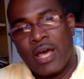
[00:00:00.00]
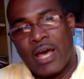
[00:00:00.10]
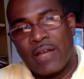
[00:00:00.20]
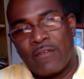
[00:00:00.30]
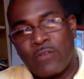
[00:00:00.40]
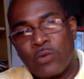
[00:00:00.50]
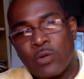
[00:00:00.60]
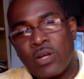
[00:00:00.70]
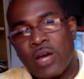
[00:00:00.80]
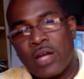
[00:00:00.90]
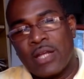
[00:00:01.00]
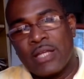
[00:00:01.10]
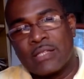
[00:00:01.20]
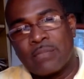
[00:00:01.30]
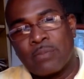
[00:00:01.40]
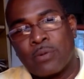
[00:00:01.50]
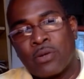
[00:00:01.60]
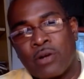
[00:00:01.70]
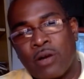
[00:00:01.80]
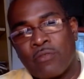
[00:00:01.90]
And if you are not a
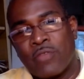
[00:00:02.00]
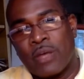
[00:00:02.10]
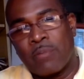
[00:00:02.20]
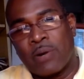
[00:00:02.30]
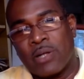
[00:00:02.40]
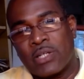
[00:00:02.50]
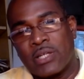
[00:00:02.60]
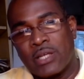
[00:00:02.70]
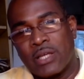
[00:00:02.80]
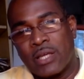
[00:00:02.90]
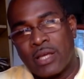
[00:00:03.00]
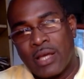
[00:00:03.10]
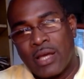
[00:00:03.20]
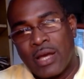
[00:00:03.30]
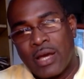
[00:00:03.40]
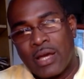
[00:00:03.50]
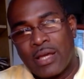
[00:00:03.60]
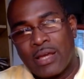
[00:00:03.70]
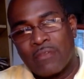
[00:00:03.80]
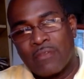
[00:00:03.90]
supporter of that party,
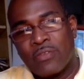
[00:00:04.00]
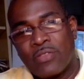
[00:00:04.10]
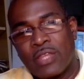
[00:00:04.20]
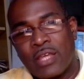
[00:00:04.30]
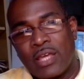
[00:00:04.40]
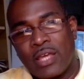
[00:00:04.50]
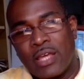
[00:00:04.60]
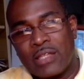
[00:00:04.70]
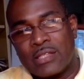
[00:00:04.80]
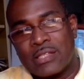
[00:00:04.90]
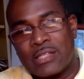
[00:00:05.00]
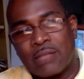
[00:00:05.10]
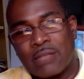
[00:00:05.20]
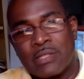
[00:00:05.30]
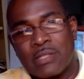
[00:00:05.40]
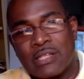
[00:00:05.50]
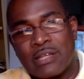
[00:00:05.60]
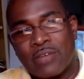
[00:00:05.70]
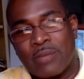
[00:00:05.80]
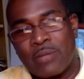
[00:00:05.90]
given the statements that
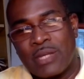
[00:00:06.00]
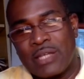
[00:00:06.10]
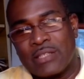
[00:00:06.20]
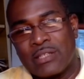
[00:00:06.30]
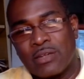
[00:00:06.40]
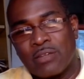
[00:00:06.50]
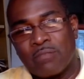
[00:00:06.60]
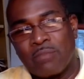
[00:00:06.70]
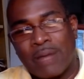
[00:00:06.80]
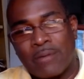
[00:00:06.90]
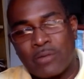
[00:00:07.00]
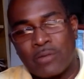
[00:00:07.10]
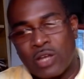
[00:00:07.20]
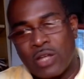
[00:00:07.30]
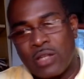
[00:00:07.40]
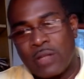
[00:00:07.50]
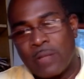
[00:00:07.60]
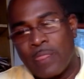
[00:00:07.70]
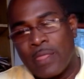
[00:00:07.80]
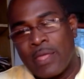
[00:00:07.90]
have emanated out of Bible John,
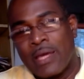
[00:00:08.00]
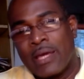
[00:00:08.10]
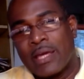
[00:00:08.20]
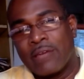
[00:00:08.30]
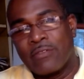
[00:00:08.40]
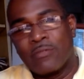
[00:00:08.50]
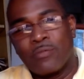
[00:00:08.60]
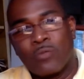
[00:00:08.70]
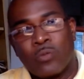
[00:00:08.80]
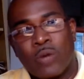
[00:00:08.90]
given